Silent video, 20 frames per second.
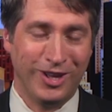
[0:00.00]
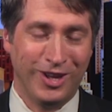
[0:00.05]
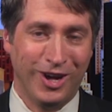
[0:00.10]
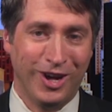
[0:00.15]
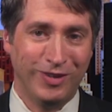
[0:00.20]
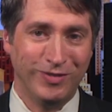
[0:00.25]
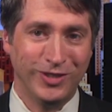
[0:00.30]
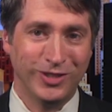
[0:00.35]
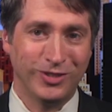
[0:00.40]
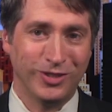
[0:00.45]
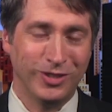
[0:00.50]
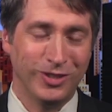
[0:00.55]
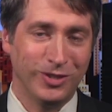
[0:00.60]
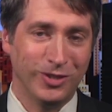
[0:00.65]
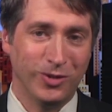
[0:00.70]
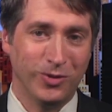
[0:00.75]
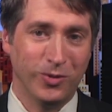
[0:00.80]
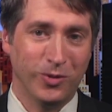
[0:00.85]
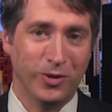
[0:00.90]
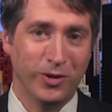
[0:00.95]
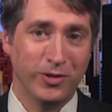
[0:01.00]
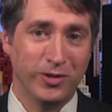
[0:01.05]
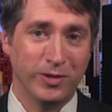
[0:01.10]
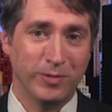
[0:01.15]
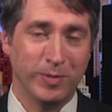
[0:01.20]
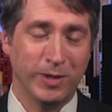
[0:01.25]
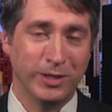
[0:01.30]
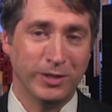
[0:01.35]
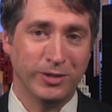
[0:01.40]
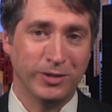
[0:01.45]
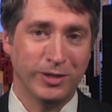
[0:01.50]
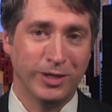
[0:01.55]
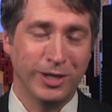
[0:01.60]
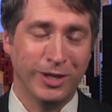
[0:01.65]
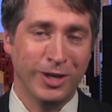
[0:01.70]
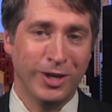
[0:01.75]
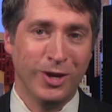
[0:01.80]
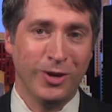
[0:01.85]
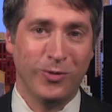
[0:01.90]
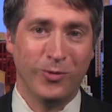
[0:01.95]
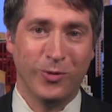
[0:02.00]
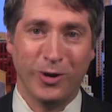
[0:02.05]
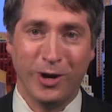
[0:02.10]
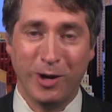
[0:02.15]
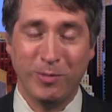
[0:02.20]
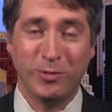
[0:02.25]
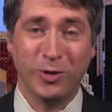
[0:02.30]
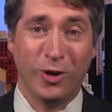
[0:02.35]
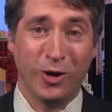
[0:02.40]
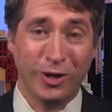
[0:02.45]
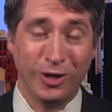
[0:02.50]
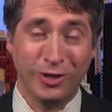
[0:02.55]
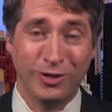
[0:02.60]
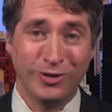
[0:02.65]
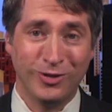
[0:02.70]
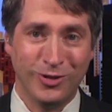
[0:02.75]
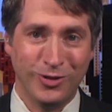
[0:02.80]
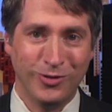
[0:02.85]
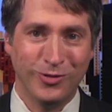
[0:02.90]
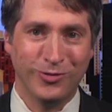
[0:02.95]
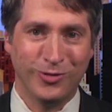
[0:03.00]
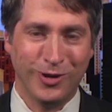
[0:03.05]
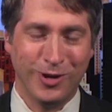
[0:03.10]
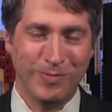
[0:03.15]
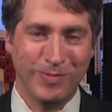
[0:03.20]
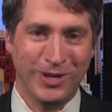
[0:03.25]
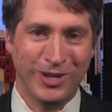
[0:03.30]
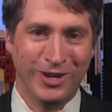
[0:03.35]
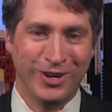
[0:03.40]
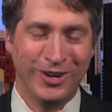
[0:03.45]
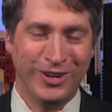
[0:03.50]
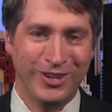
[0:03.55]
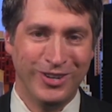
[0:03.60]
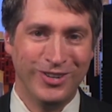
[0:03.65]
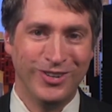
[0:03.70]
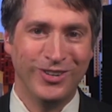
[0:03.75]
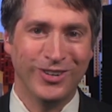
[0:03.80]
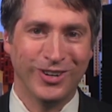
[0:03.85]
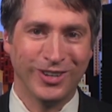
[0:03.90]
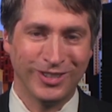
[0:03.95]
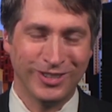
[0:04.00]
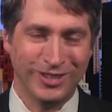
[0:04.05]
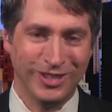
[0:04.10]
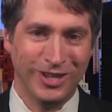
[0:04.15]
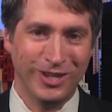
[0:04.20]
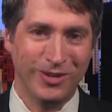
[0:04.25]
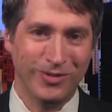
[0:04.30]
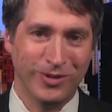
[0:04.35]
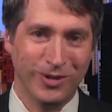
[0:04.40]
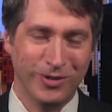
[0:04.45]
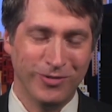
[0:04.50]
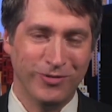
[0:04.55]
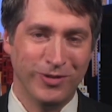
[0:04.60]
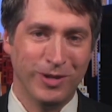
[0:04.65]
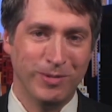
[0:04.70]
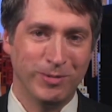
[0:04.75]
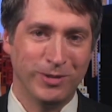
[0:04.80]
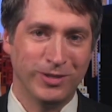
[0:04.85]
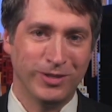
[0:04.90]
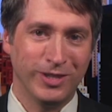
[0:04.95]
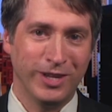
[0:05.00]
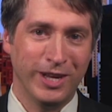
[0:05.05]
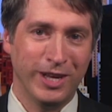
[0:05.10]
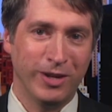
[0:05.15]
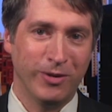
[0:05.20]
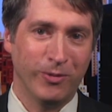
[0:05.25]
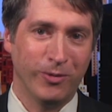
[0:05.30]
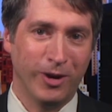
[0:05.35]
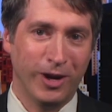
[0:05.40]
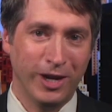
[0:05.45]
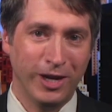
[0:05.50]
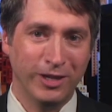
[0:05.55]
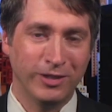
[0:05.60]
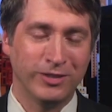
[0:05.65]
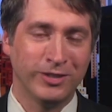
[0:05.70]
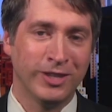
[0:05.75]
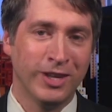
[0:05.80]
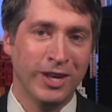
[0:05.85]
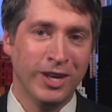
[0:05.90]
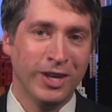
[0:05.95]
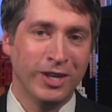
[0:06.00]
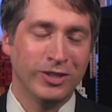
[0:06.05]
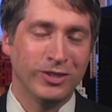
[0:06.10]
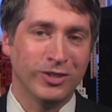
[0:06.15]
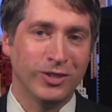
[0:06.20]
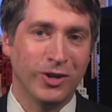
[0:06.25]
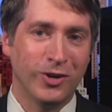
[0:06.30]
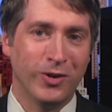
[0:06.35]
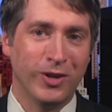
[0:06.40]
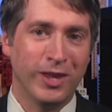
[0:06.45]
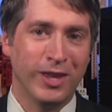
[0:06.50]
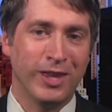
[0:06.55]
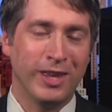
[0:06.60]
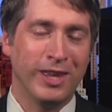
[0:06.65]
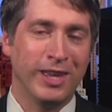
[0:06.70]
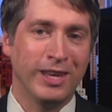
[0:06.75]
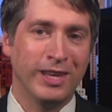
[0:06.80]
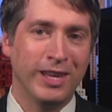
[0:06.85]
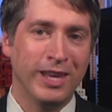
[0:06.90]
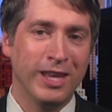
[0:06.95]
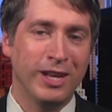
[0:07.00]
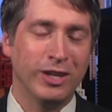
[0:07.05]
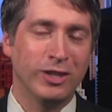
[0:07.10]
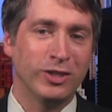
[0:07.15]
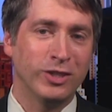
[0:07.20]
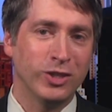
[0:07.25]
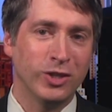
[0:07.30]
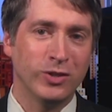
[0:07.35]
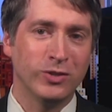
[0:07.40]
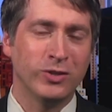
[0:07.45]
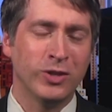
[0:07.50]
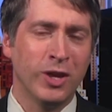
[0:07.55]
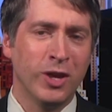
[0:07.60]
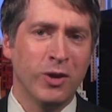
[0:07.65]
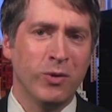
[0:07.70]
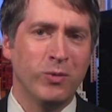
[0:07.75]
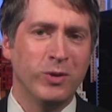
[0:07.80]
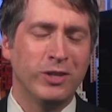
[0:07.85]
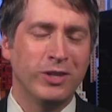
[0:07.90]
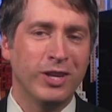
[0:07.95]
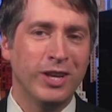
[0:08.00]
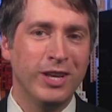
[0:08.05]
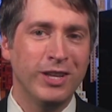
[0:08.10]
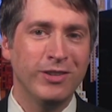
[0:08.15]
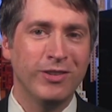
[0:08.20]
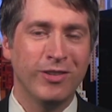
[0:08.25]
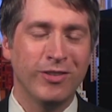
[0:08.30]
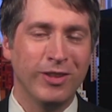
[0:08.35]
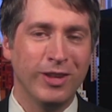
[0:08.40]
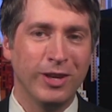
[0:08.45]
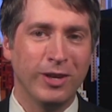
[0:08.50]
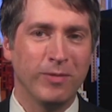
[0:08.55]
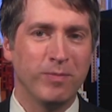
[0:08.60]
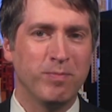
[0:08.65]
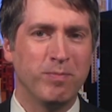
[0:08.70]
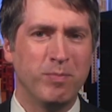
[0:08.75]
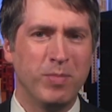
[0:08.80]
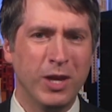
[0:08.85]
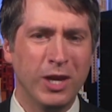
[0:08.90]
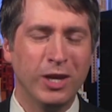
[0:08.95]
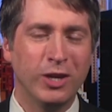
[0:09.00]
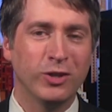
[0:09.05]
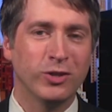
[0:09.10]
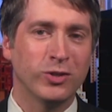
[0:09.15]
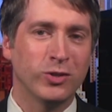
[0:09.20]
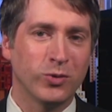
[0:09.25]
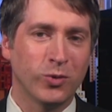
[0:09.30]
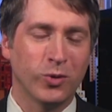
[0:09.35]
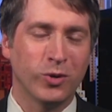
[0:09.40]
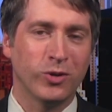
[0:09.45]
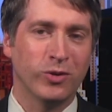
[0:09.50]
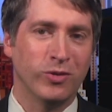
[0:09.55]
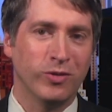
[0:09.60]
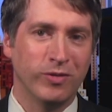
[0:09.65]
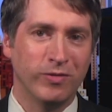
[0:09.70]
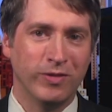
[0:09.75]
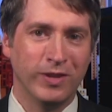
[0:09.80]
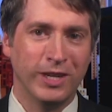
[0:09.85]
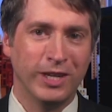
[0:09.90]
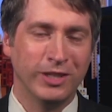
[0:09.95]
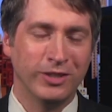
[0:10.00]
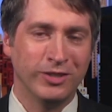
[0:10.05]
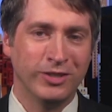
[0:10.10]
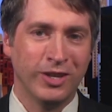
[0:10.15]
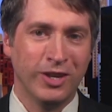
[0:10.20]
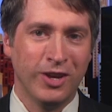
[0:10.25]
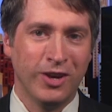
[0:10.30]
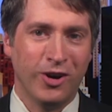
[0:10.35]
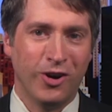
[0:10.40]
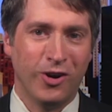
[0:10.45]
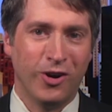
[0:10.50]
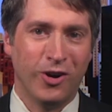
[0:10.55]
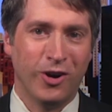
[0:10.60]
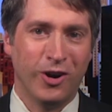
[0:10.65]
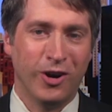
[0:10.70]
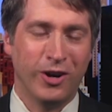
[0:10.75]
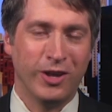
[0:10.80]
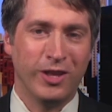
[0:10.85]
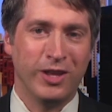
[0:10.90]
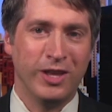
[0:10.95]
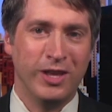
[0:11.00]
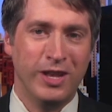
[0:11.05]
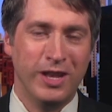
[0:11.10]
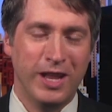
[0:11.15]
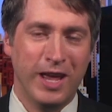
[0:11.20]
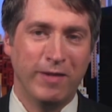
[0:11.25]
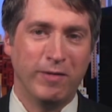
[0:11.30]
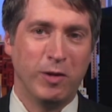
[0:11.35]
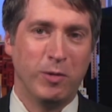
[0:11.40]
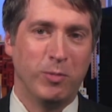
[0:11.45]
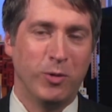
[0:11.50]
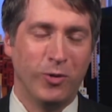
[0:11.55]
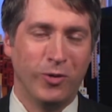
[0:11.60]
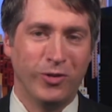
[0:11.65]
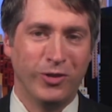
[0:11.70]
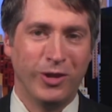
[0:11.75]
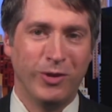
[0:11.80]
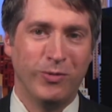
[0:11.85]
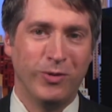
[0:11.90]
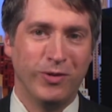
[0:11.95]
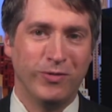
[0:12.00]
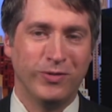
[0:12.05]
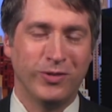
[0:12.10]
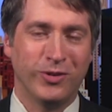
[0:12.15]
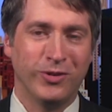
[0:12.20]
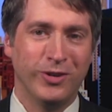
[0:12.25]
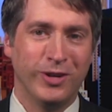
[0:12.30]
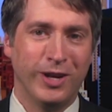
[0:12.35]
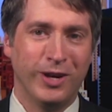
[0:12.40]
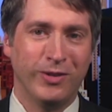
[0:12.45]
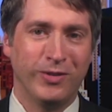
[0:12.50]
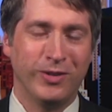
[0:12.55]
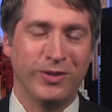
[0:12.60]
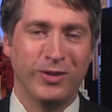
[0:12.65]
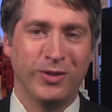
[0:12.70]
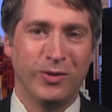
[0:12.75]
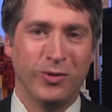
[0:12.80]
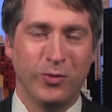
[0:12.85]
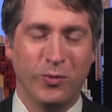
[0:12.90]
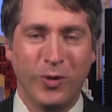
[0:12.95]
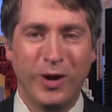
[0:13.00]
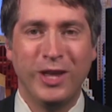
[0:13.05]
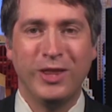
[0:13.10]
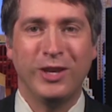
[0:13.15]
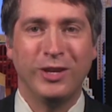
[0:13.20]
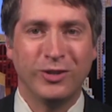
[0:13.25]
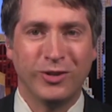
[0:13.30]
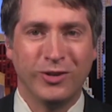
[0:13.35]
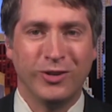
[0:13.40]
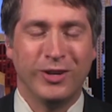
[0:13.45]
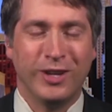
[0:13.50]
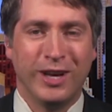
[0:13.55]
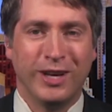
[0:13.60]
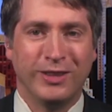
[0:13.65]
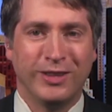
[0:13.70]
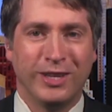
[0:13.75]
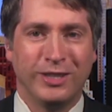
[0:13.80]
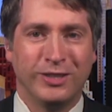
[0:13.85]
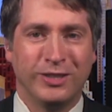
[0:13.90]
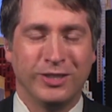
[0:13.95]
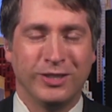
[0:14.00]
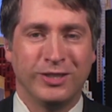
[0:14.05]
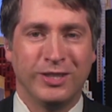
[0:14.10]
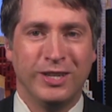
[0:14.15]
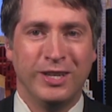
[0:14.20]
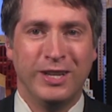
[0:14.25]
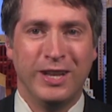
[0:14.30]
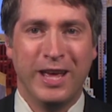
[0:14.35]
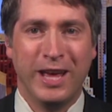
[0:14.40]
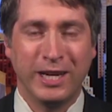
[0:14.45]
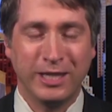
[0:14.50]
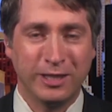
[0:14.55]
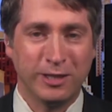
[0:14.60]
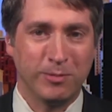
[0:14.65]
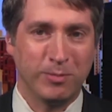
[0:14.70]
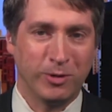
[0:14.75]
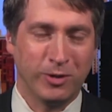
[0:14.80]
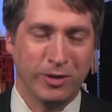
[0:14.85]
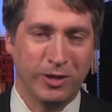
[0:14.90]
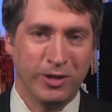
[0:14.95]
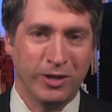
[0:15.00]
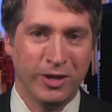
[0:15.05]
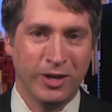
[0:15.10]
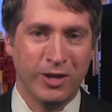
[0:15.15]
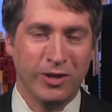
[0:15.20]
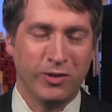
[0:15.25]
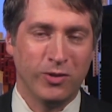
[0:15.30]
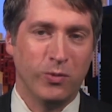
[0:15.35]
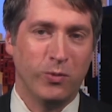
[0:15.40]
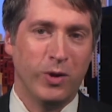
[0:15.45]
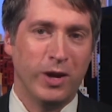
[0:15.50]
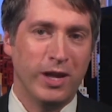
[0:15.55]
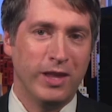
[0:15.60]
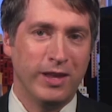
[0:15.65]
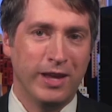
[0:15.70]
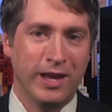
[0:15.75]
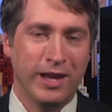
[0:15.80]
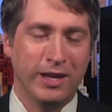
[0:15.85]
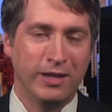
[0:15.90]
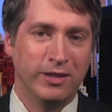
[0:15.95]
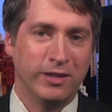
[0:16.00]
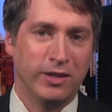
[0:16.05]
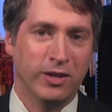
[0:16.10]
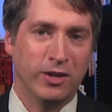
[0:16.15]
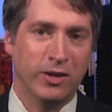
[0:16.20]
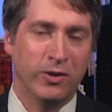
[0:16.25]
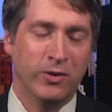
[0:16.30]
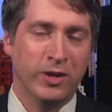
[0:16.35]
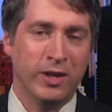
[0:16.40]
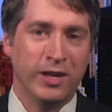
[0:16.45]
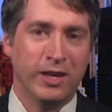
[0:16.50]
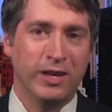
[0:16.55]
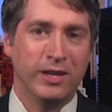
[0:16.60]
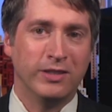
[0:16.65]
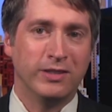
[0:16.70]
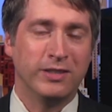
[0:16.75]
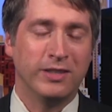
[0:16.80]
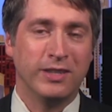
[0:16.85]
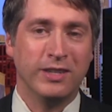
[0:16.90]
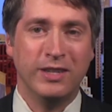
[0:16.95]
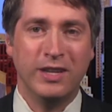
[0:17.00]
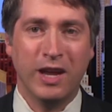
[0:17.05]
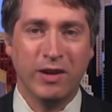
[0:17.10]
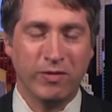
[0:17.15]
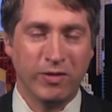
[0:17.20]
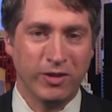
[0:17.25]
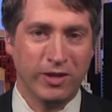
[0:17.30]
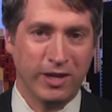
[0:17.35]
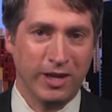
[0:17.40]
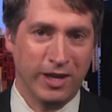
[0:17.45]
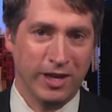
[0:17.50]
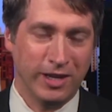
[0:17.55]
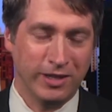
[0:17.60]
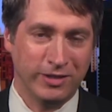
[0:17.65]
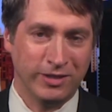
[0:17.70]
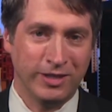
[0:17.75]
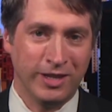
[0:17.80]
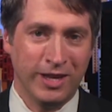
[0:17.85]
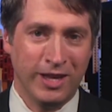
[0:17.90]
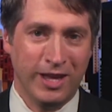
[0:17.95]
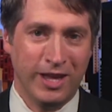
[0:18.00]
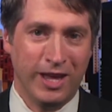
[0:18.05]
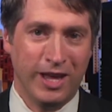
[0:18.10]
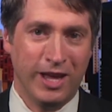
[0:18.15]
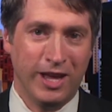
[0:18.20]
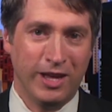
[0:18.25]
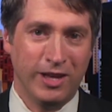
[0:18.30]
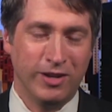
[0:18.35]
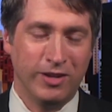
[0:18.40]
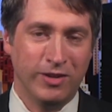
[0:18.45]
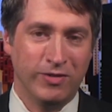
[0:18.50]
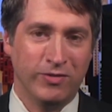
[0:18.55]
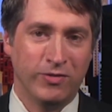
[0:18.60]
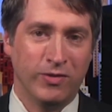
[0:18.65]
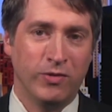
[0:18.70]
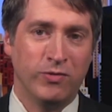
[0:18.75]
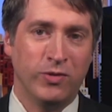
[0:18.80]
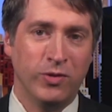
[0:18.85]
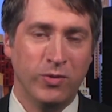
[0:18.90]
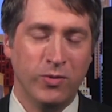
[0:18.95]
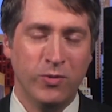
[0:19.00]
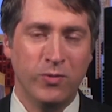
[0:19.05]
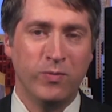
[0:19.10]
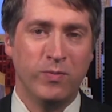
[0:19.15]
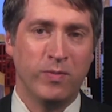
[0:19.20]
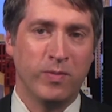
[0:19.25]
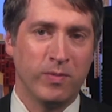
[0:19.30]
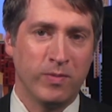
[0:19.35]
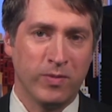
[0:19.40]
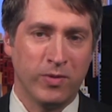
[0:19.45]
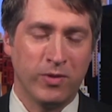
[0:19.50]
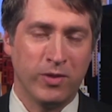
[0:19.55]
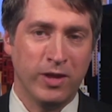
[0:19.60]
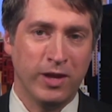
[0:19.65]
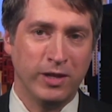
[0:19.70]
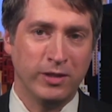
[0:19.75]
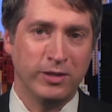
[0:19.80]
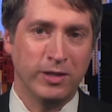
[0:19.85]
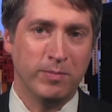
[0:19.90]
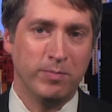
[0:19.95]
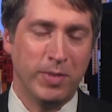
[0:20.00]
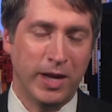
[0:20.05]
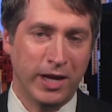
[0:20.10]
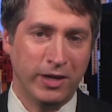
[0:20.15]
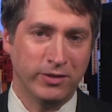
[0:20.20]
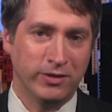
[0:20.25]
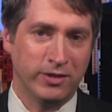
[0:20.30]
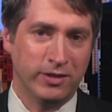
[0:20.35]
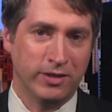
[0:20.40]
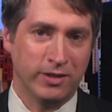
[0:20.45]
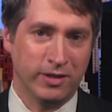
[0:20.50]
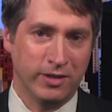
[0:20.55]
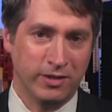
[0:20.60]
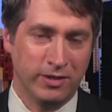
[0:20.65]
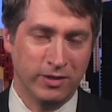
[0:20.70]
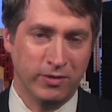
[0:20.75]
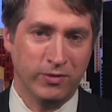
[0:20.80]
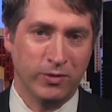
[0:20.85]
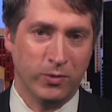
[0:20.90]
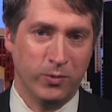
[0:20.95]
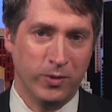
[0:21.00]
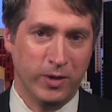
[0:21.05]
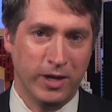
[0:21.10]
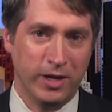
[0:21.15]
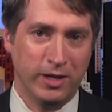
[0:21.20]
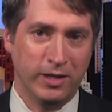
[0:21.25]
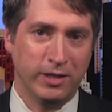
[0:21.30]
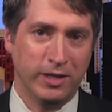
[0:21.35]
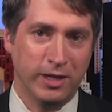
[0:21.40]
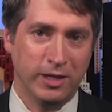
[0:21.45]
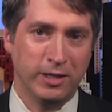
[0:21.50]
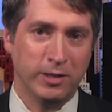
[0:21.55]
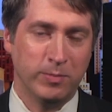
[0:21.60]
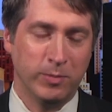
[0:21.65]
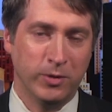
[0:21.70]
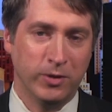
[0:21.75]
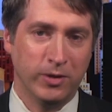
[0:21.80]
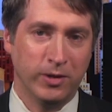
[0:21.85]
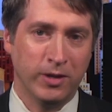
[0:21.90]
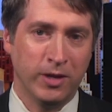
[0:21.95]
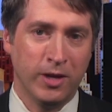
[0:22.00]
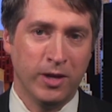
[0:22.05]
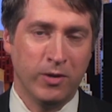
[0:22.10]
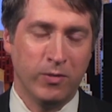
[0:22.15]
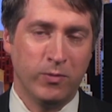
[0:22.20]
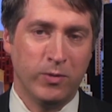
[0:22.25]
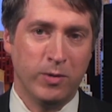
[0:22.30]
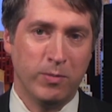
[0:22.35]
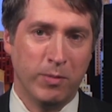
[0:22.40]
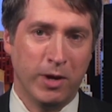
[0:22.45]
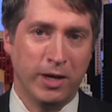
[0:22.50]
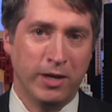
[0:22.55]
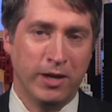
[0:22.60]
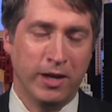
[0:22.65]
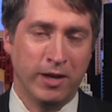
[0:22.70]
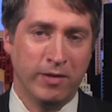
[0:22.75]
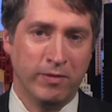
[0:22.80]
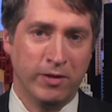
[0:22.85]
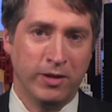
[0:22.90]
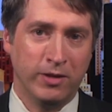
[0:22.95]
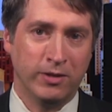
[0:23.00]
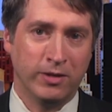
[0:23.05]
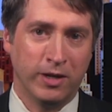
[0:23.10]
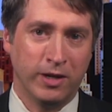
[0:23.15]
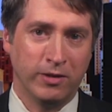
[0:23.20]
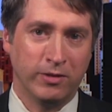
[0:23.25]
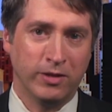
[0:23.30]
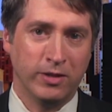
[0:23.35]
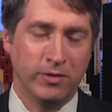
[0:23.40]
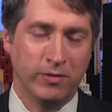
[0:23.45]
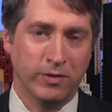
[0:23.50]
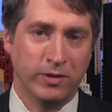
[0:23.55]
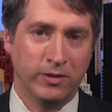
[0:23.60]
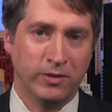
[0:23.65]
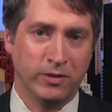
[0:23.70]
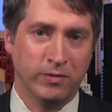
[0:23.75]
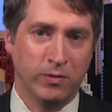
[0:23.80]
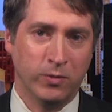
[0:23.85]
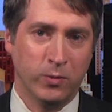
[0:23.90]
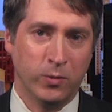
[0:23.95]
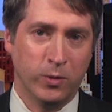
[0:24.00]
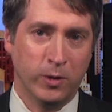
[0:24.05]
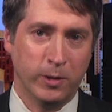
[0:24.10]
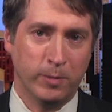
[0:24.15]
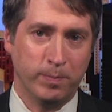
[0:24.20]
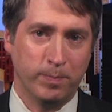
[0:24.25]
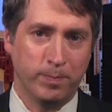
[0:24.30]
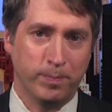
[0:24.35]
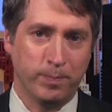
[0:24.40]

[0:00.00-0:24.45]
obviously in the North, especially where I'm talking to you from here in New York City, yeah, where you famously right. had riots. So again, it shows we tend to think big historical events are inevitable. They would have turned out, you know, the way they turned out, that's just inexorably the way they had to go. It's never the case. And if a few things had bounced a different way in Gettysburg, we might have an entirely different Civil War.